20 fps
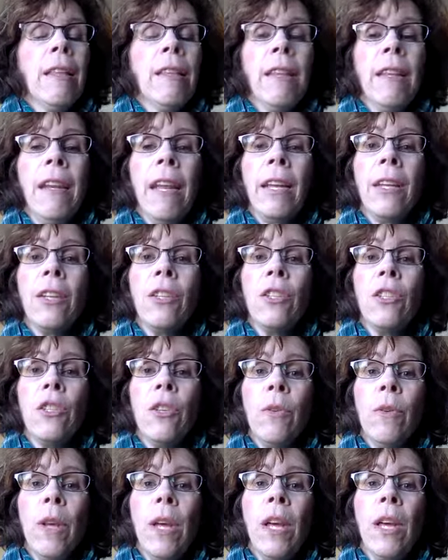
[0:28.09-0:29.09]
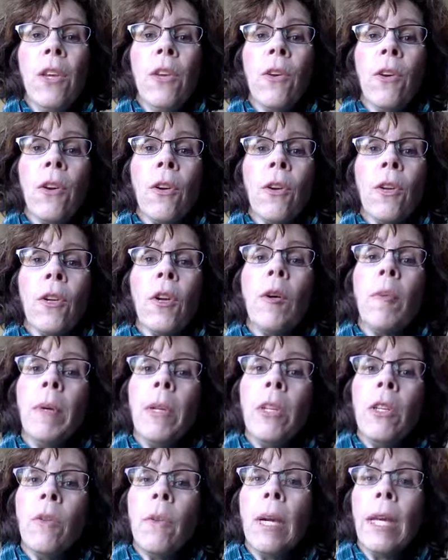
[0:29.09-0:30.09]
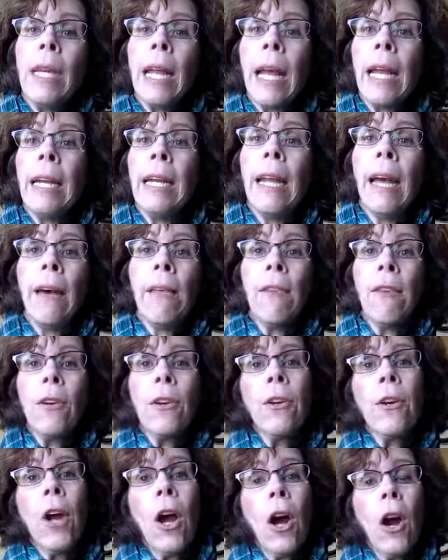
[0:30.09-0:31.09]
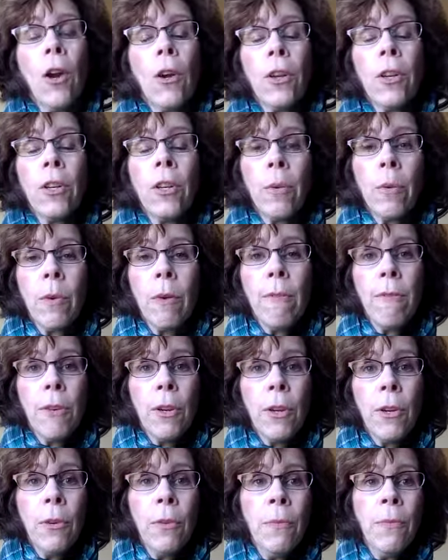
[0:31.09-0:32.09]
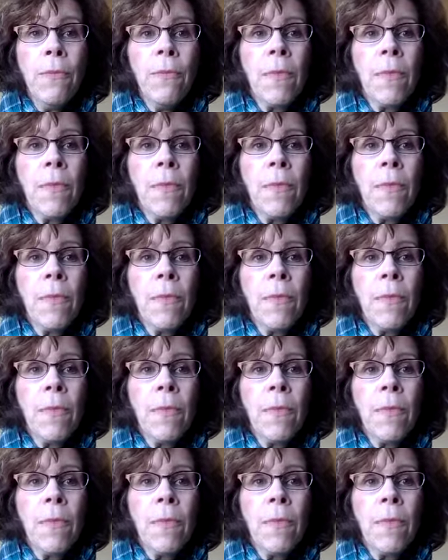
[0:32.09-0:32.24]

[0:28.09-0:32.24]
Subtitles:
the next unit, you'll be doing another article review.